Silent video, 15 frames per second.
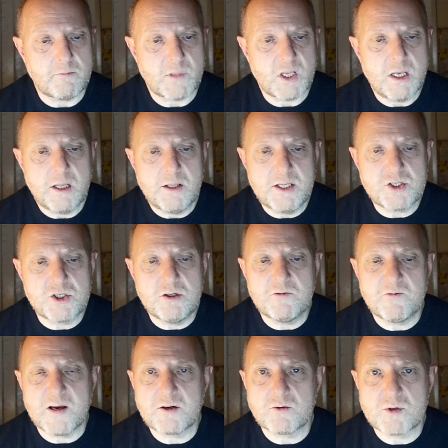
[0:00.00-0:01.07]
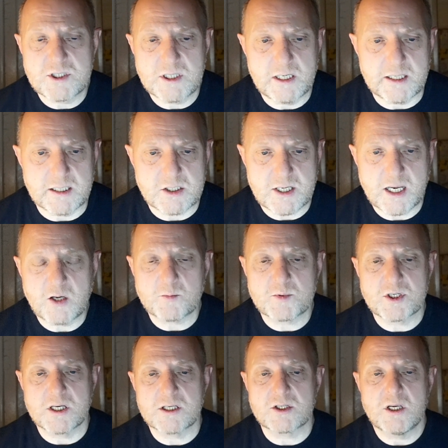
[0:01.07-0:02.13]
This newfound resilience helps
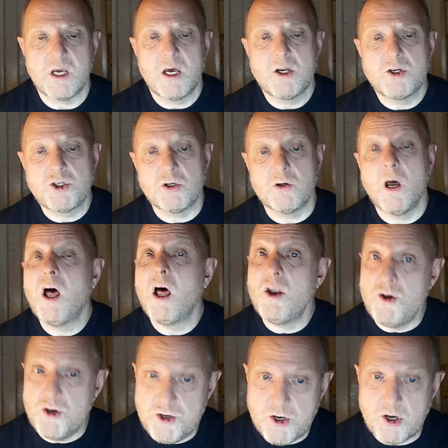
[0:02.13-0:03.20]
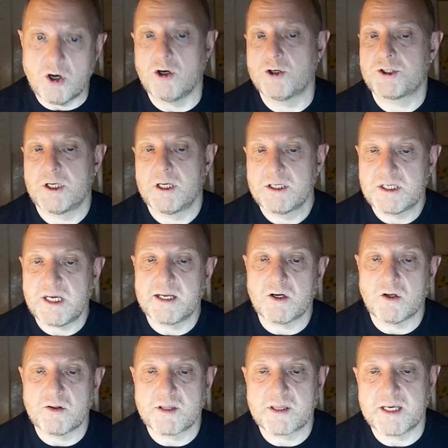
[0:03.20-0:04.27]
us to not take on
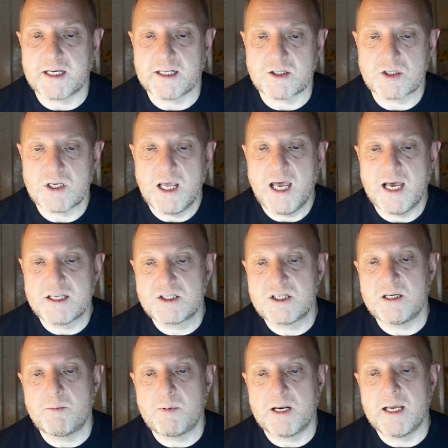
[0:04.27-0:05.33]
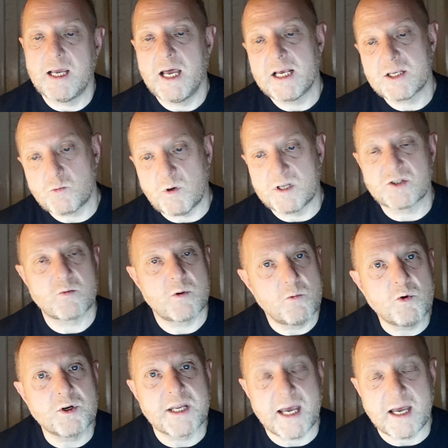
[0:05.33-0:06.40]
things as deeply as once we would
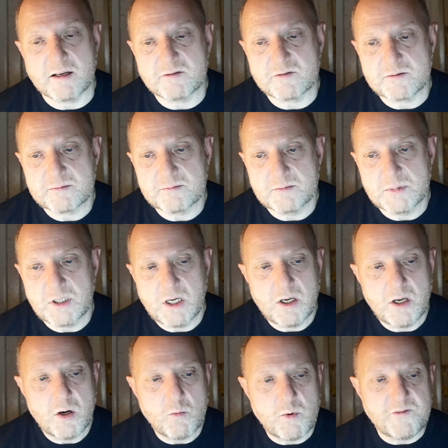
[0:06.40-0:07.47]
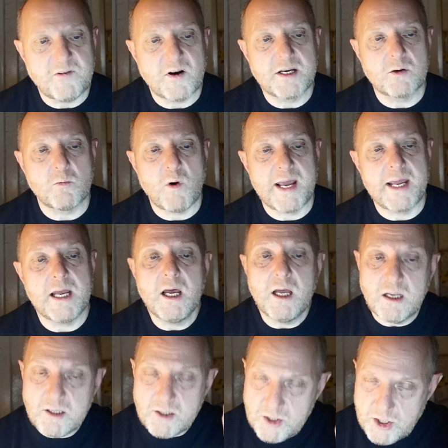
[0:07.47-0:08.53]
have. We find a way
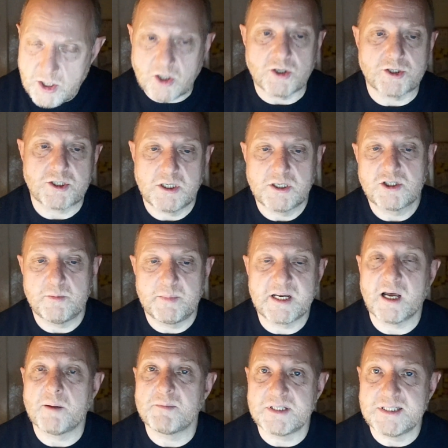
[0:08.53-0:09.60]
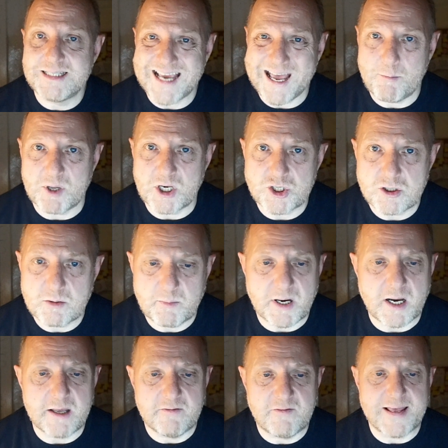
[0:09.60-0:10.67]
not to become damaged by
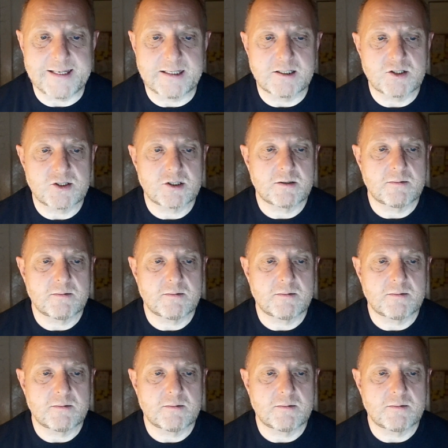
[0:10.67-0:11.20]
events.